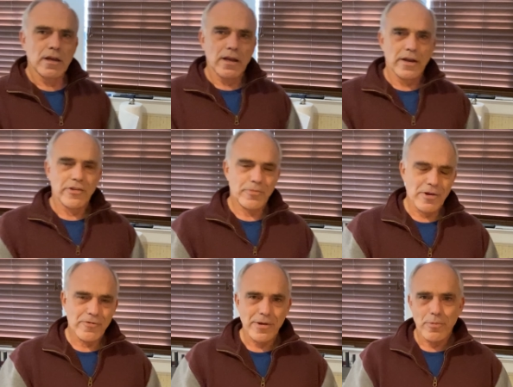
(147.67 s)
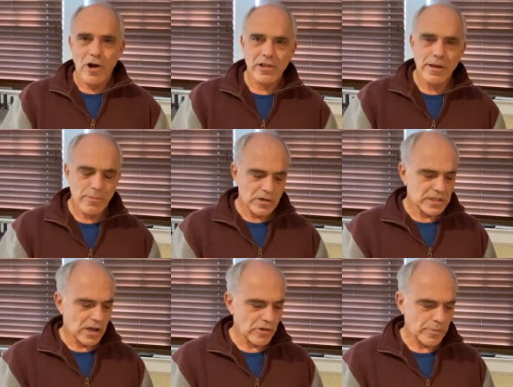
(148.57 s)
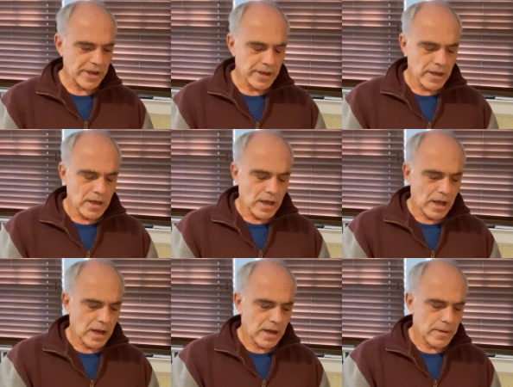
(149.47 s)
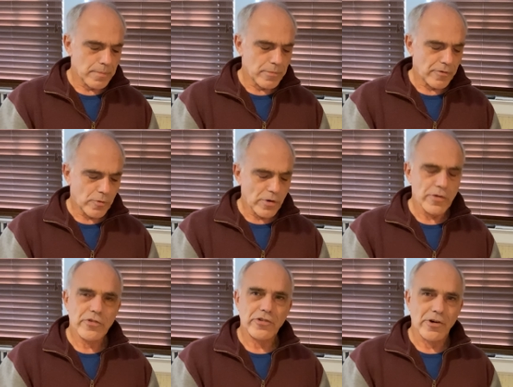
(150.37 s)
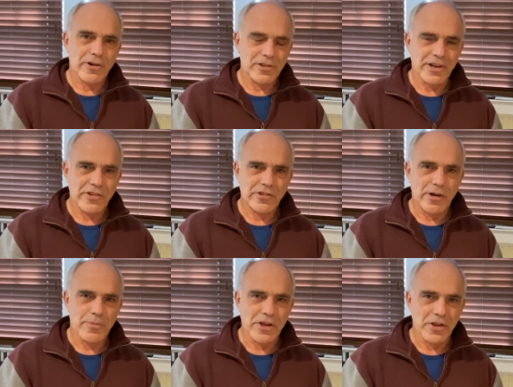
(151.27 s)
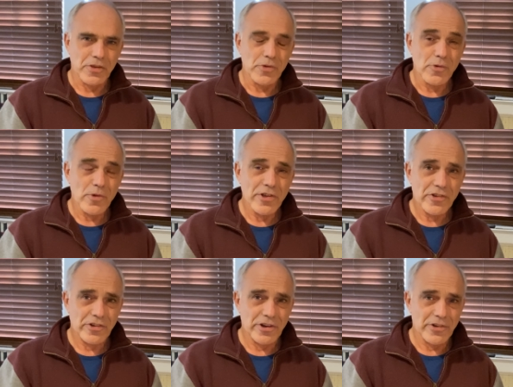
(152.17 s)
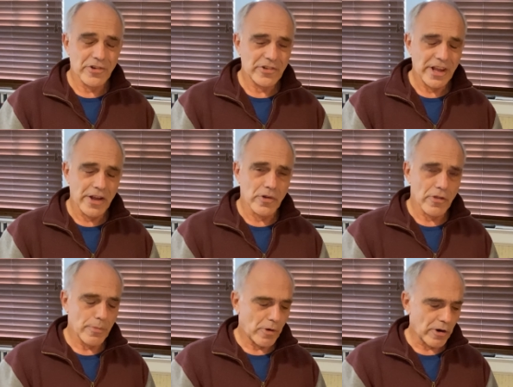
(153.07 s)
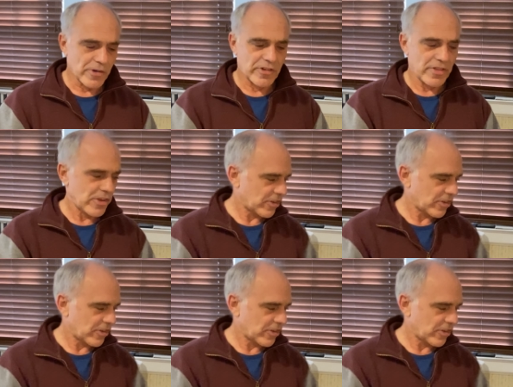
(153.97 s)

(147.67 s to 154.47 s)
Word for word: as my friend Paul Limbo tells me, uh, before you start cleaning something, you really should understand all the parts. In this